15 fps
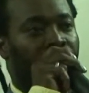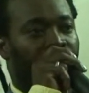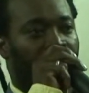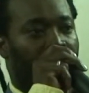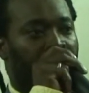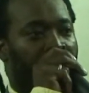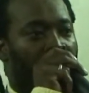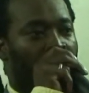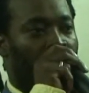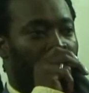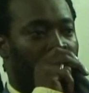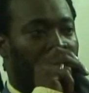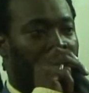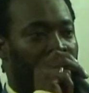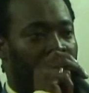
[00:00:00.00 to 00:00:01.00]
From now
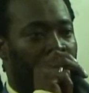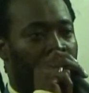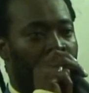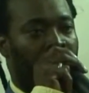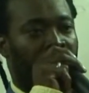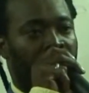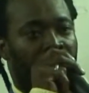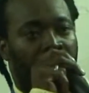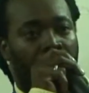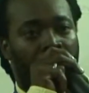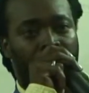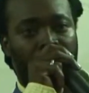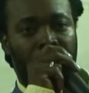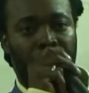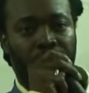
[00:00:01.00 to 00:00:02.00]
on, we're going to be born again.
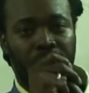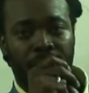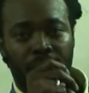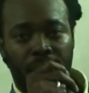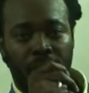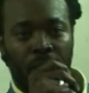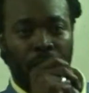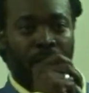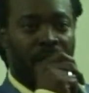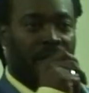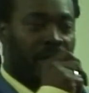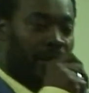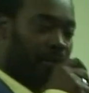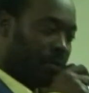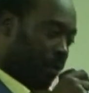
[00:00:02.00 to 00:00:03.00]
Come. Don't be
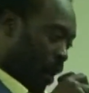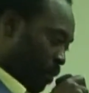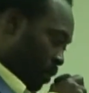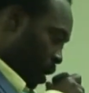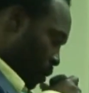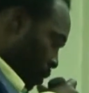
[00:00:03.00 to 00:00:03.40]
ashamed. Come.